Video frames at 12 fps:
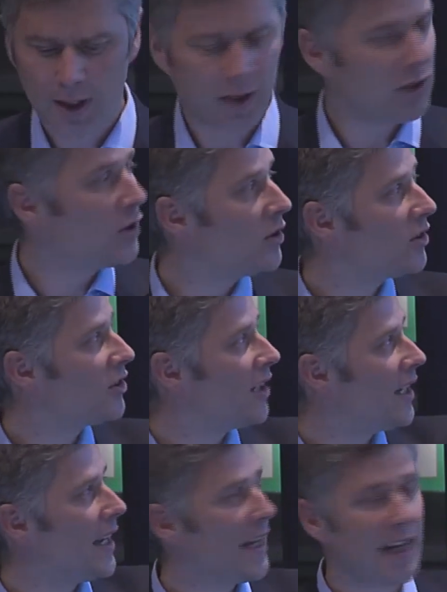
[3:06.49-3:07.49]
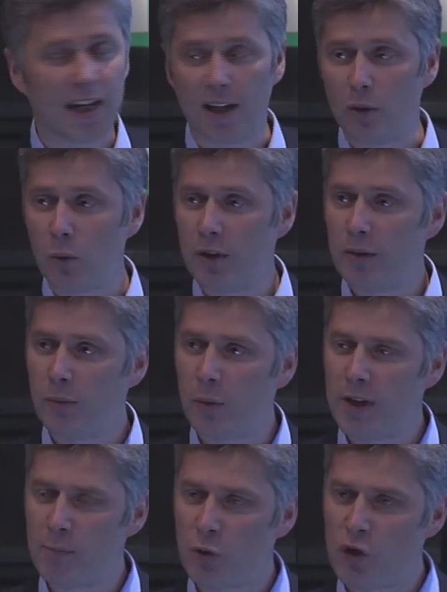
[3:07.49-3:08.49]
And you can see here,
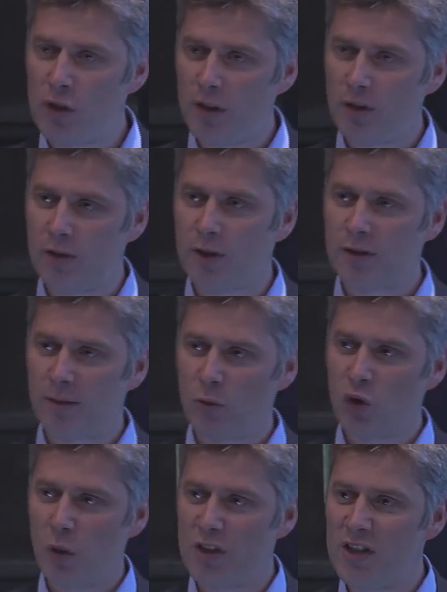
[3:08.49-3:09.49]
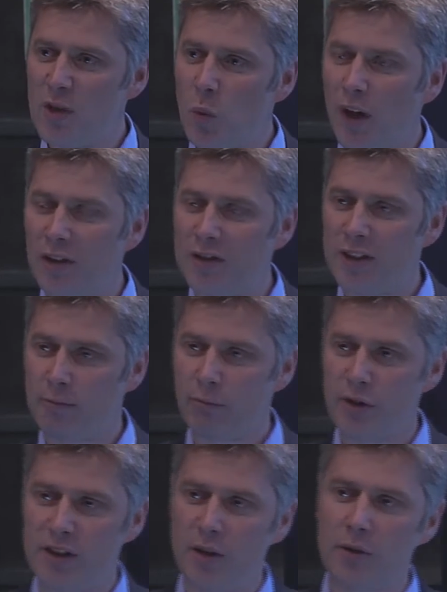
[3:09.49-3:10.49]
we produced some 21
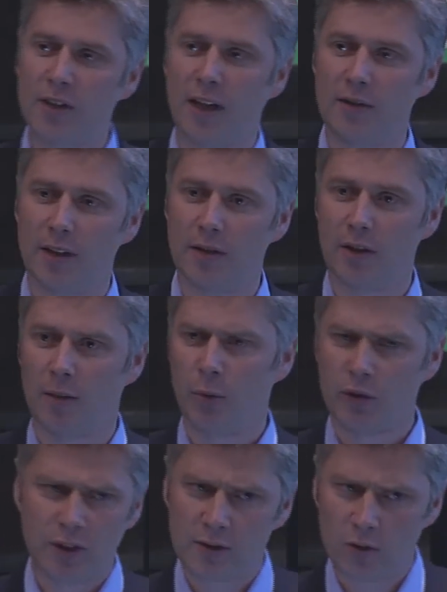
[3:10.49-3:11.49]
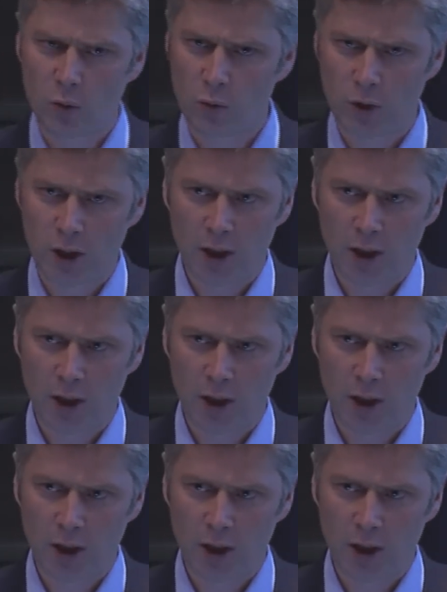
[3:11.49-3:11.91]
different use case examples, and this is all